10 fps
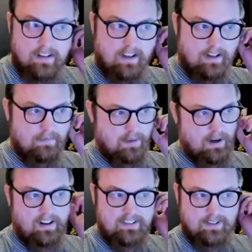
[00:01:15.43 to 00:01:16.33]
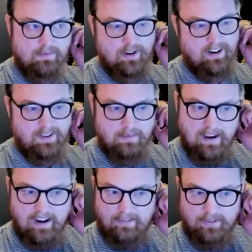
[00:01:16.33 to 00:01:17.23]
in a box somewhere in the
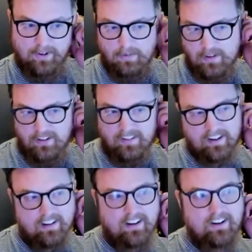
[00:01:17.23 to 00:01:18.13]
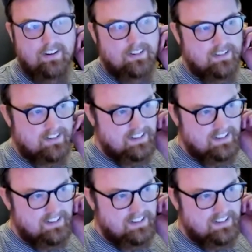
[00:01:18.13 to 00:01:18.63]
back room, and you're like, oh,